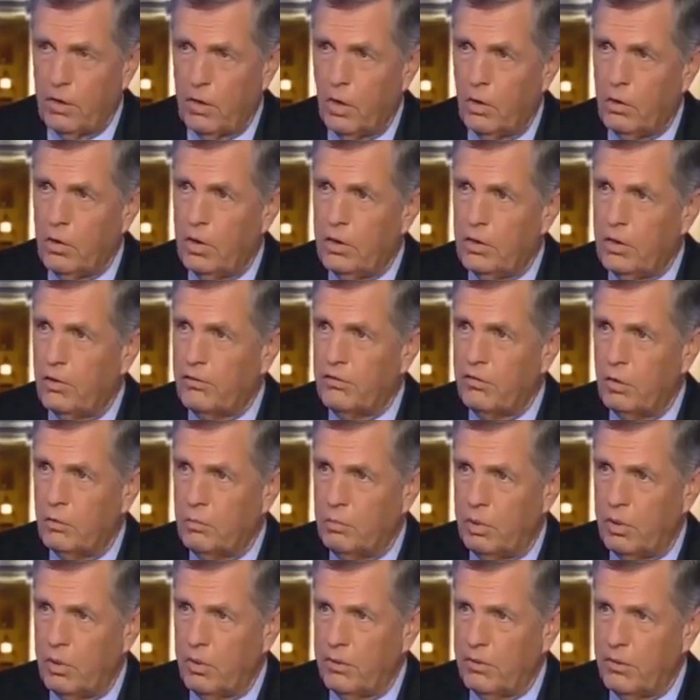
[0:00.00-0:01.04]
no, it doesn't
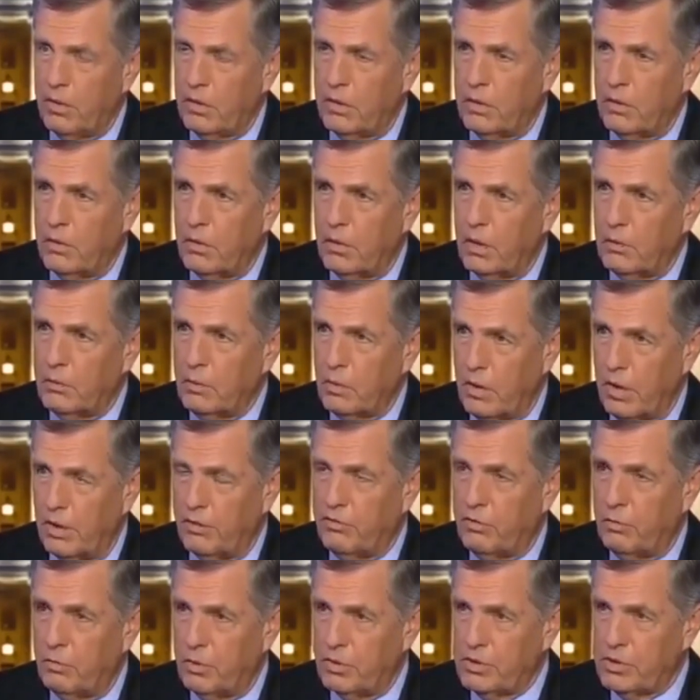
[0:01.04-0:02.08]
appear that the
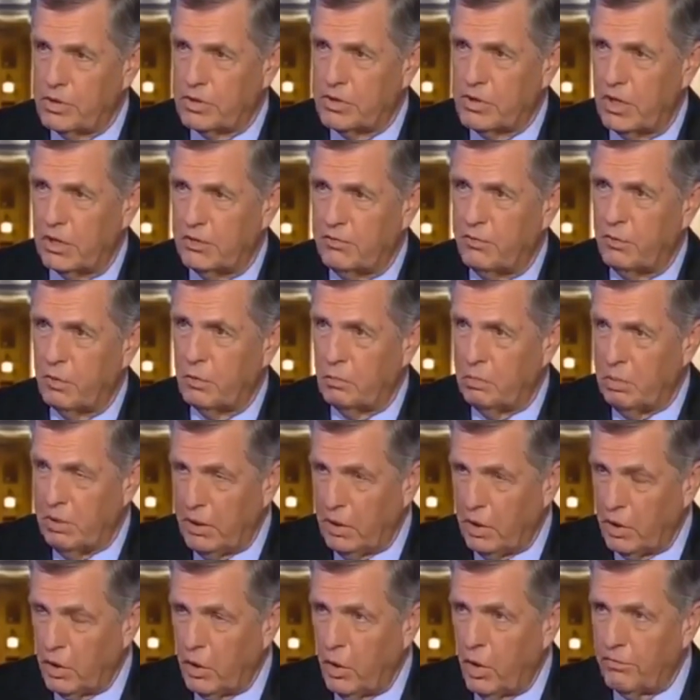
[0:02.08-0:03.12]
Democrats have been successful in
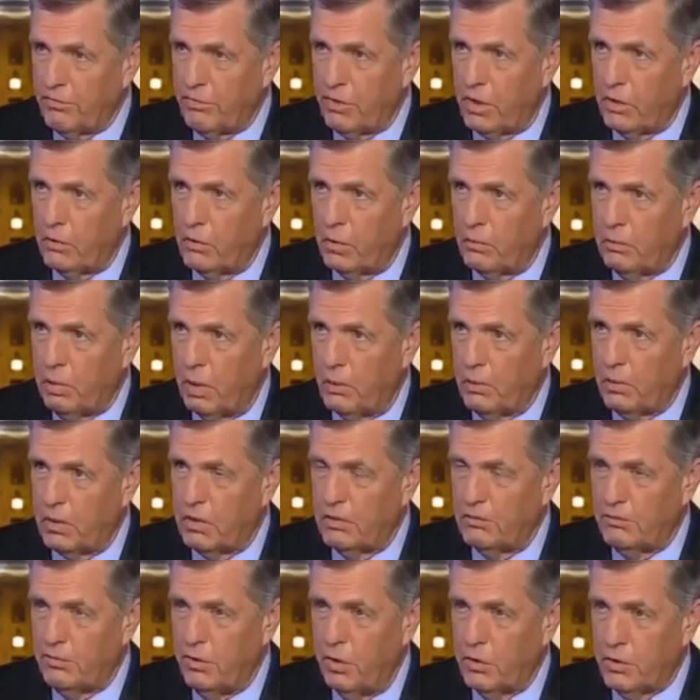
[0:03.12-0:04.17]
peeling off any
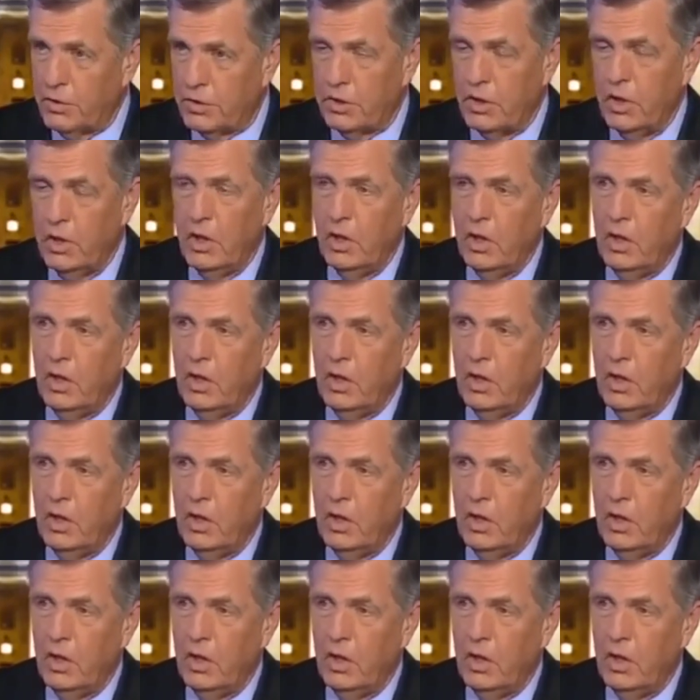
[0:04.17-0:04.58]
Republican votes.